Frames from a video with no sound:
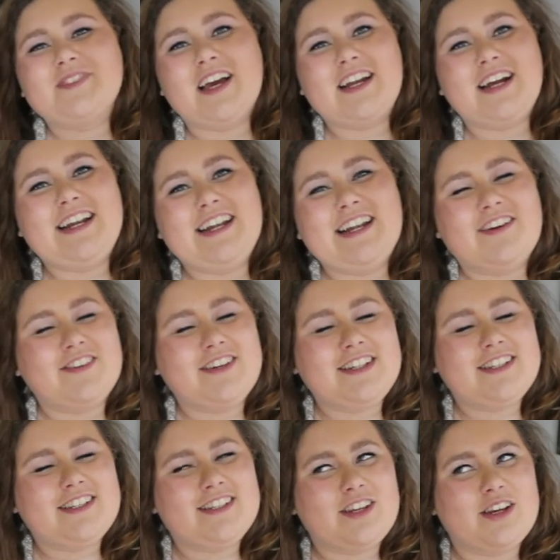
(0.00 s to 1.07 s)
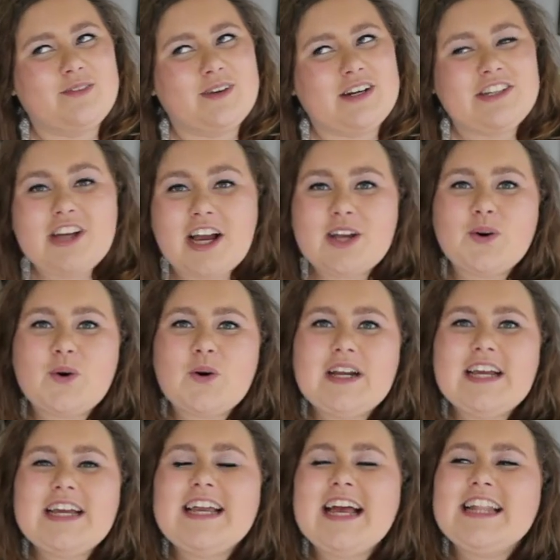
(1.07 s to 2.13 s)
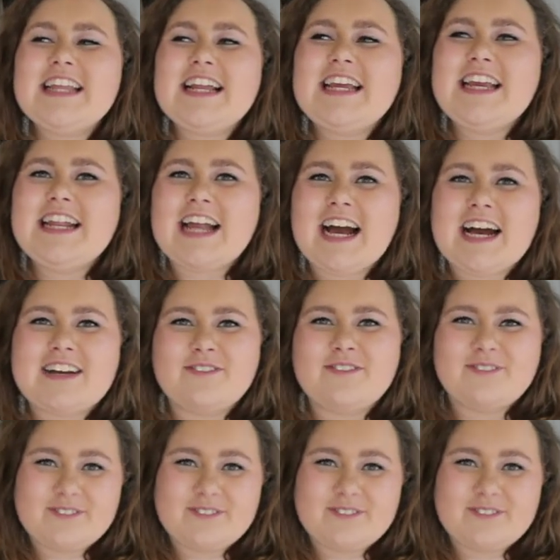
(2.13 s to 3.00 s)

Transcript: And I love it so much. I called it Catalina.